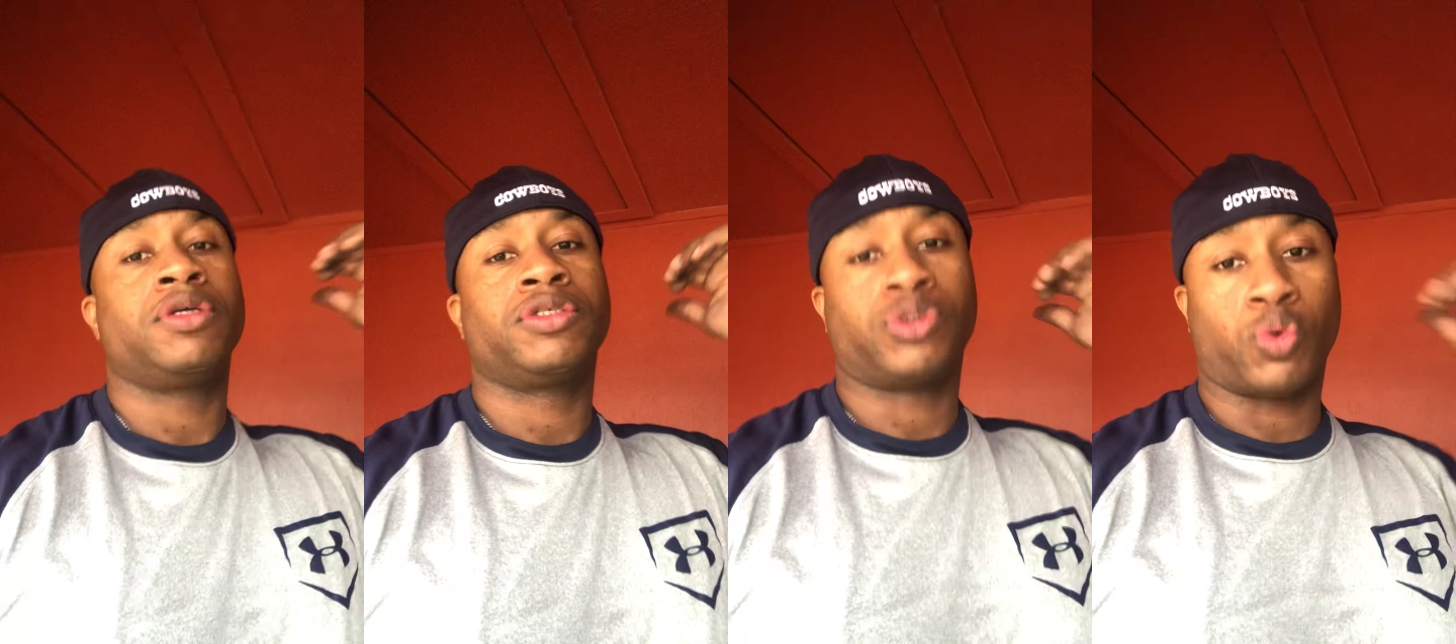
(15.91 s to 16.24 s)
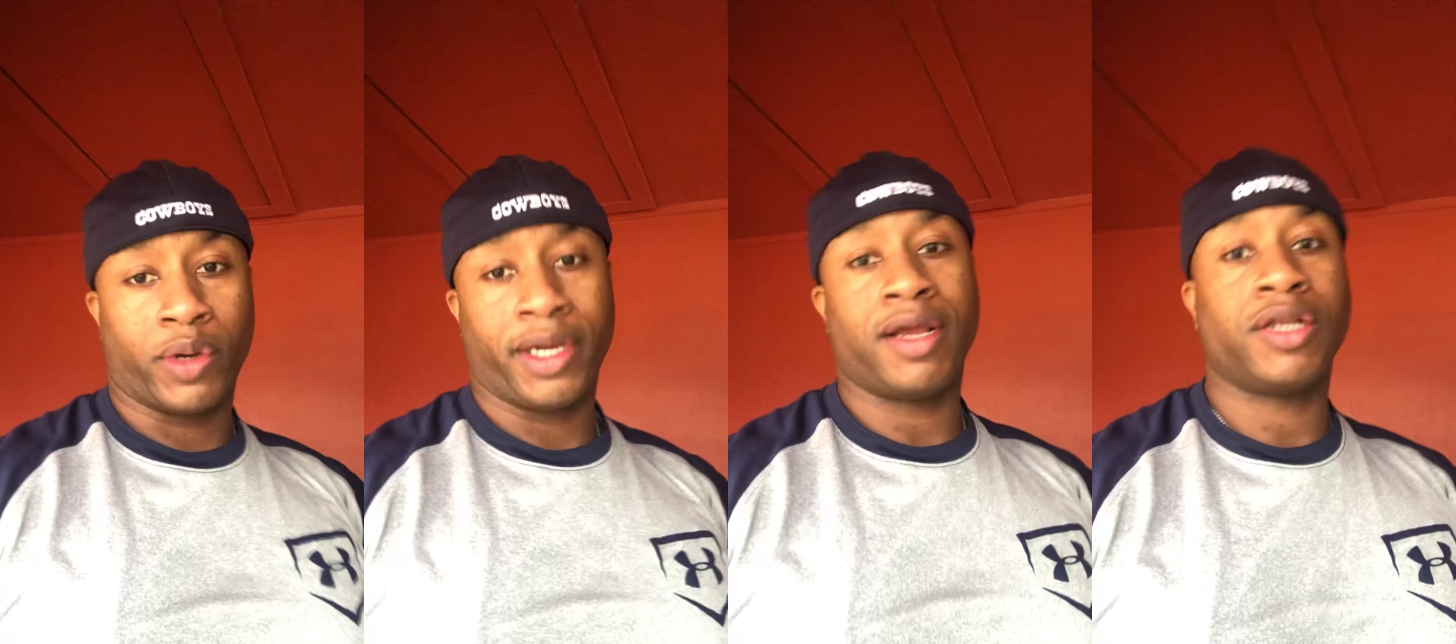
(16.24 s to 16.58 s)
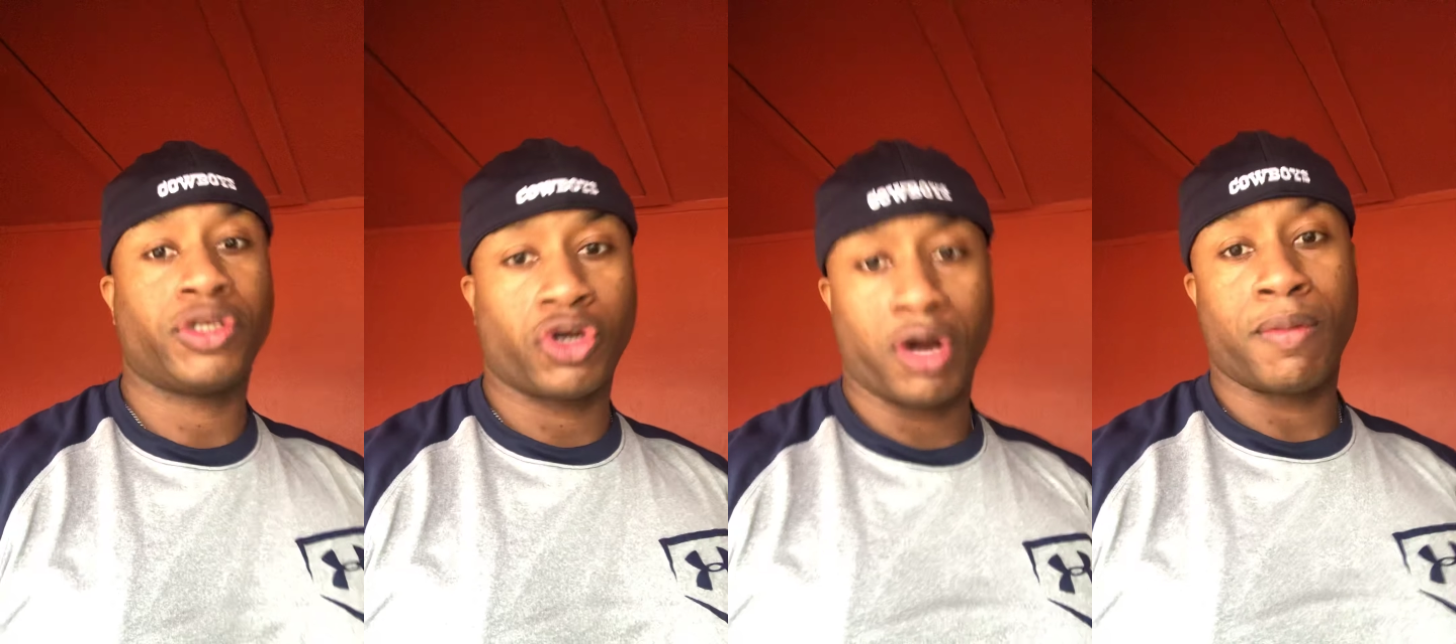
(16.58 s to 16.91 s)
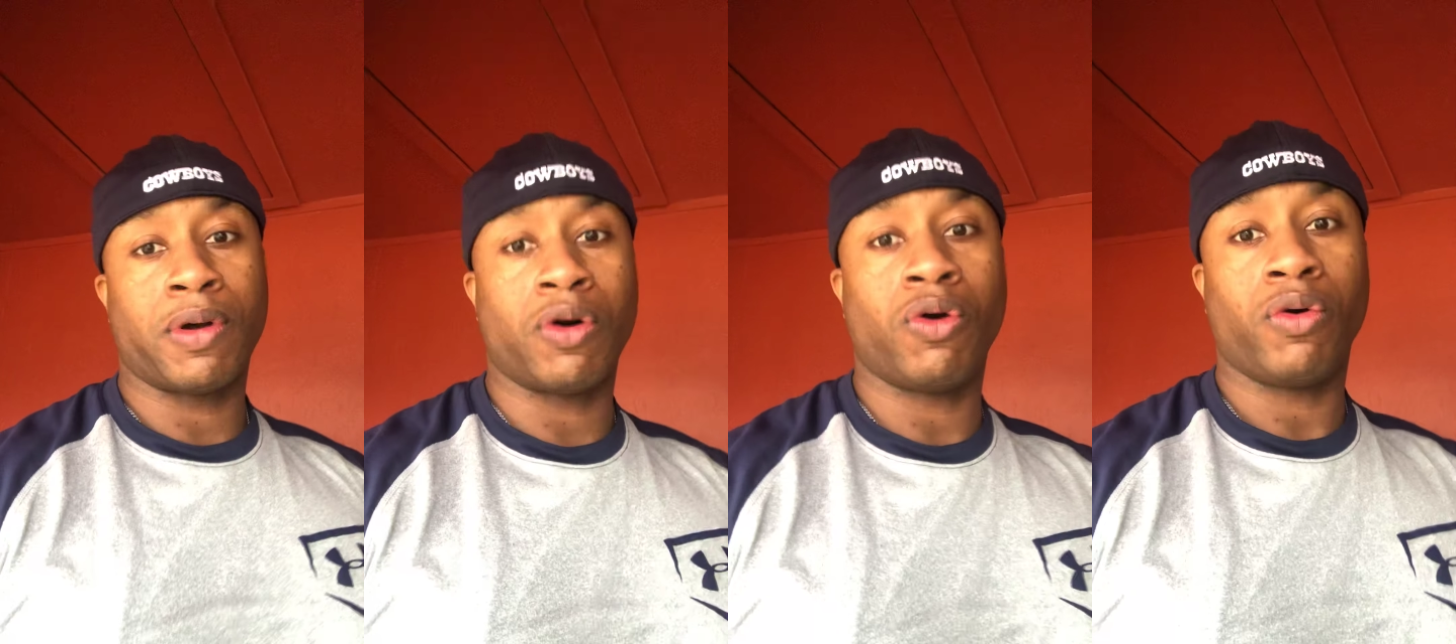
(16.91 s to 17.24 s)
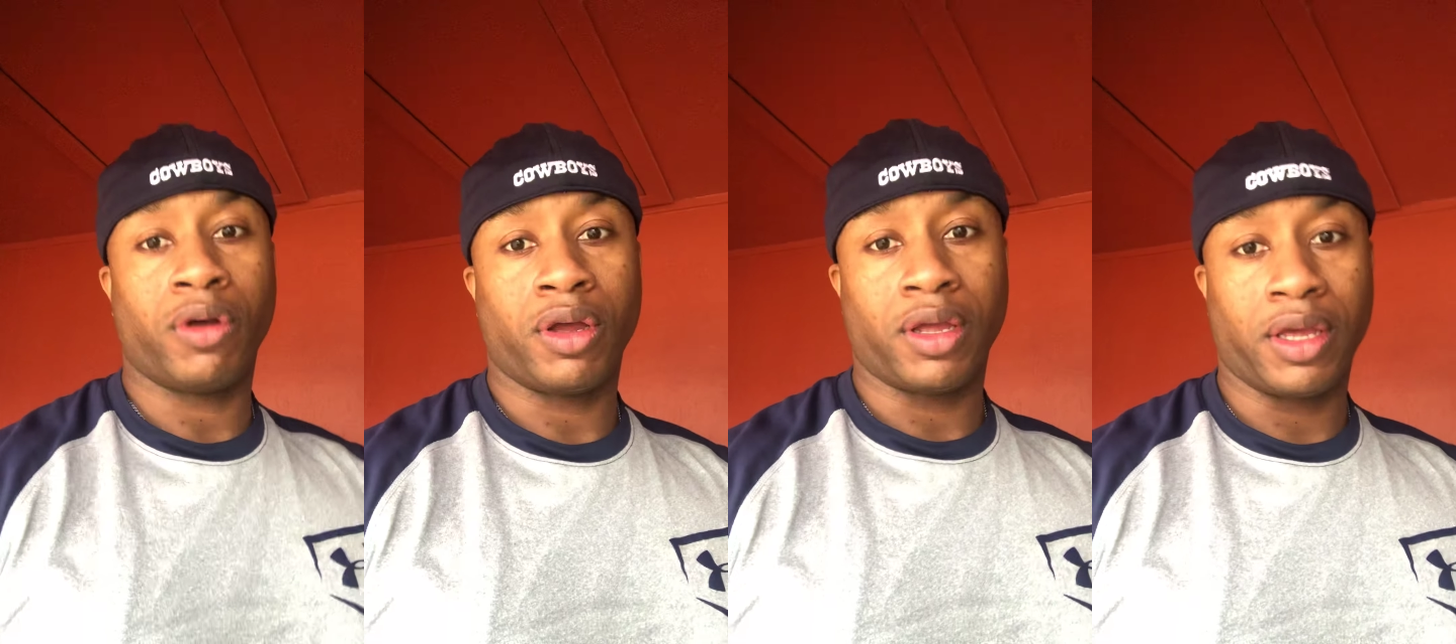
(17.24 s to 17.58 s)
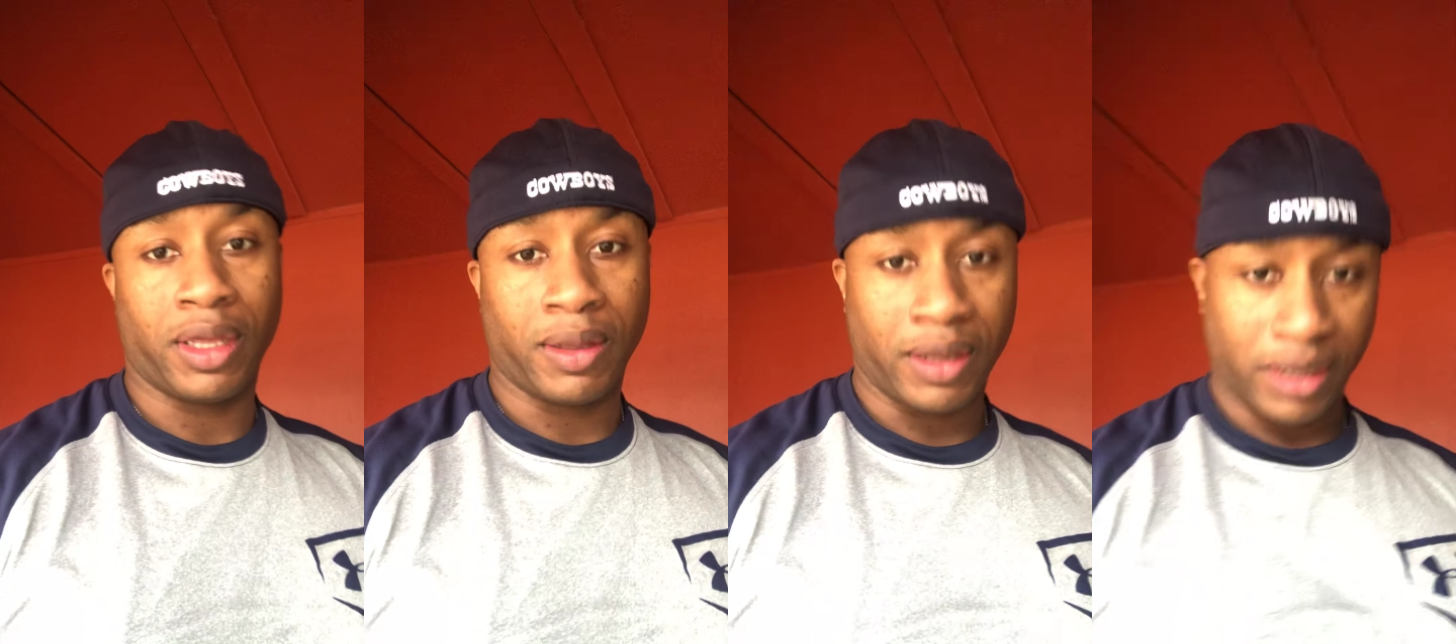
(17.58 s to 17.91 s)
twin turbo
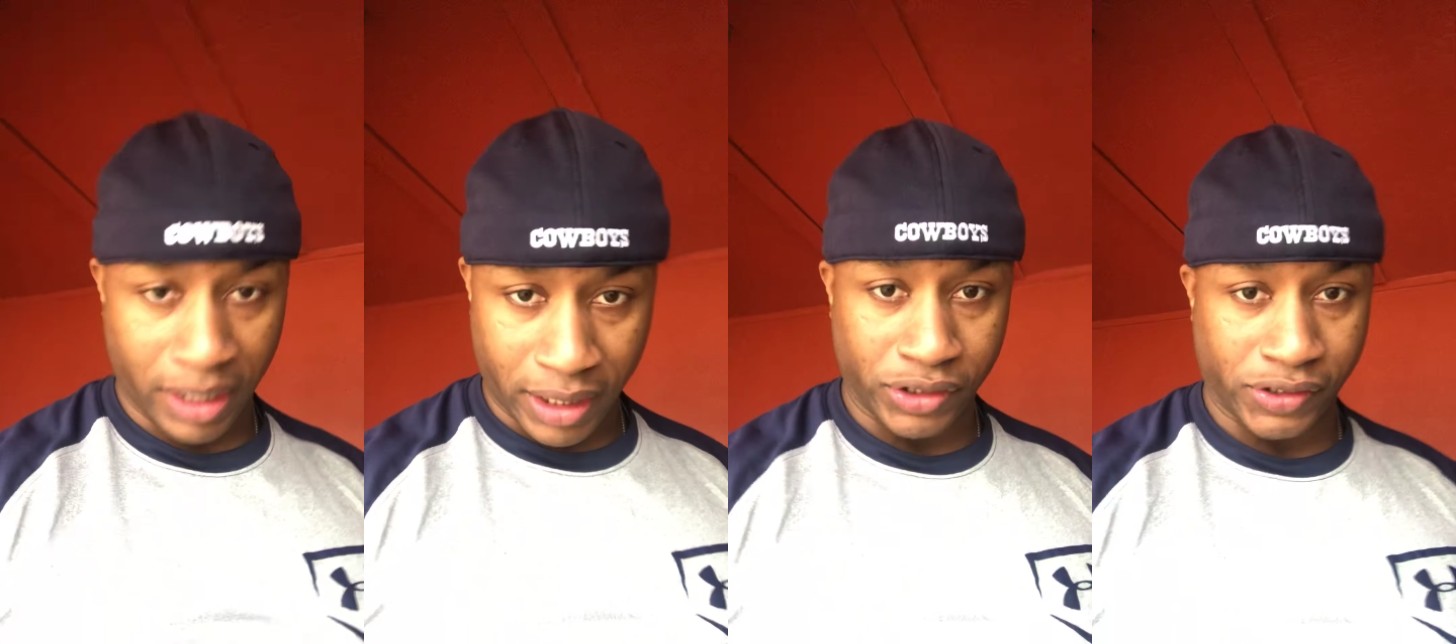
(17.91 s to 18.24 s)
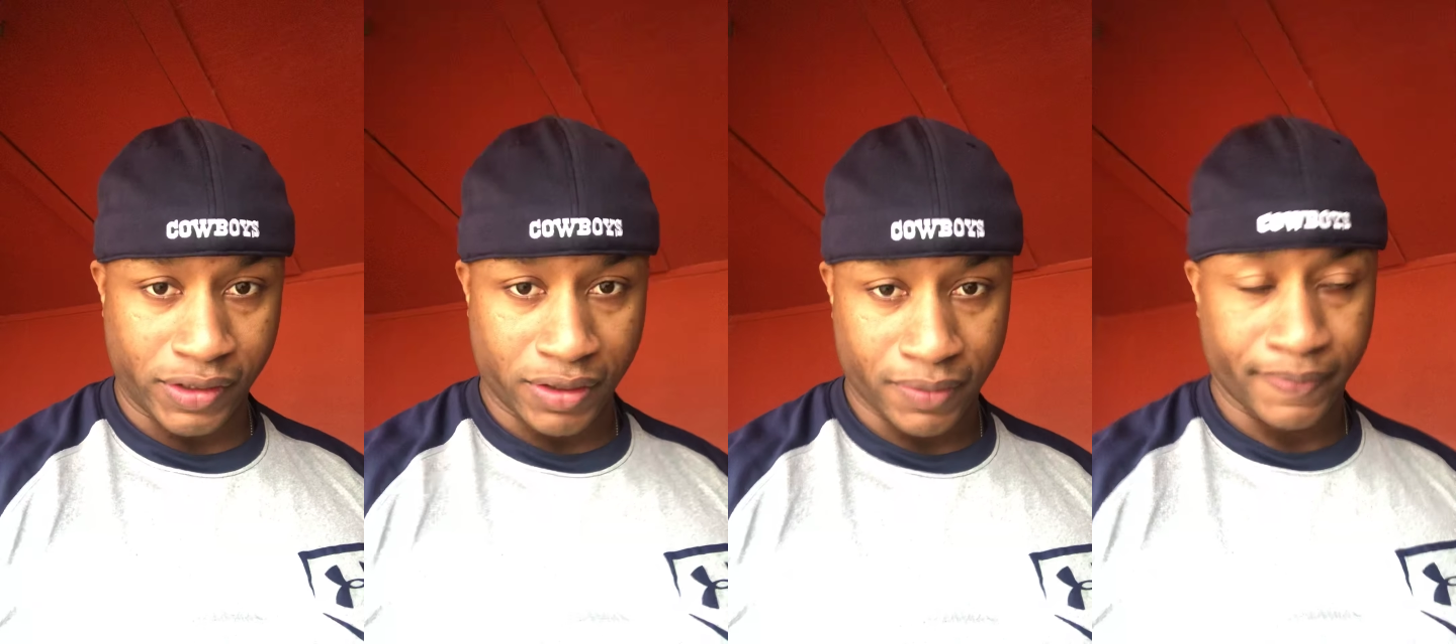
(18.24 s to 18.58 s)
engine.